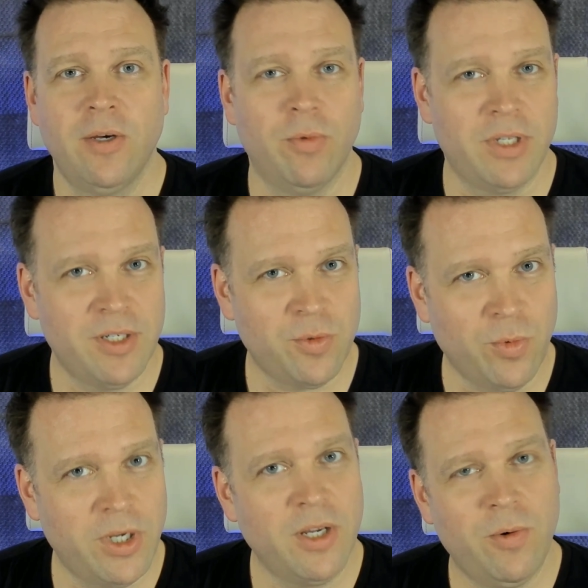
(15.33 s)
with just
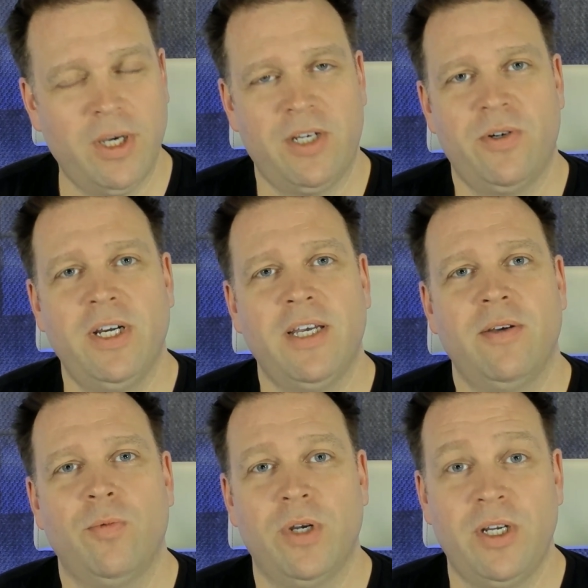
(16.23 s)
one quick trick
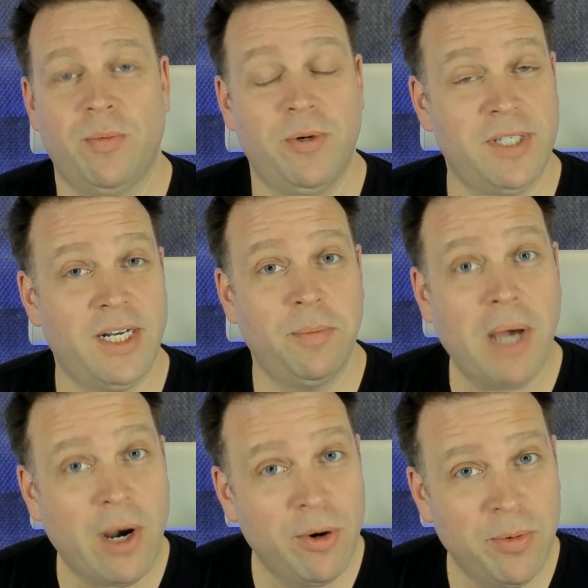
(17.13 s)
when you're presenting
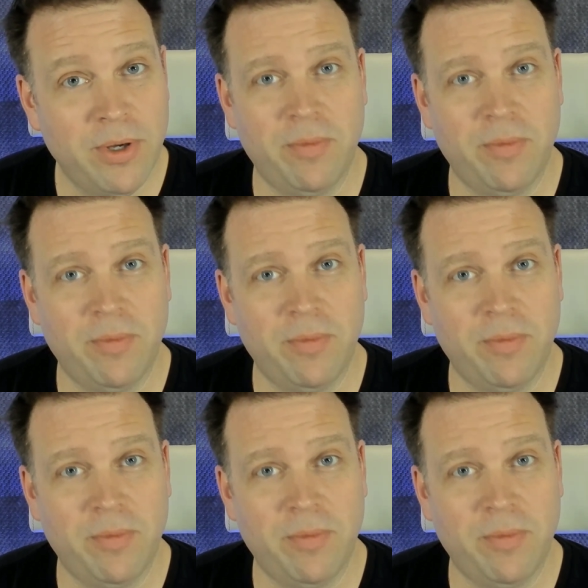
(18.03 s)
PowerPoint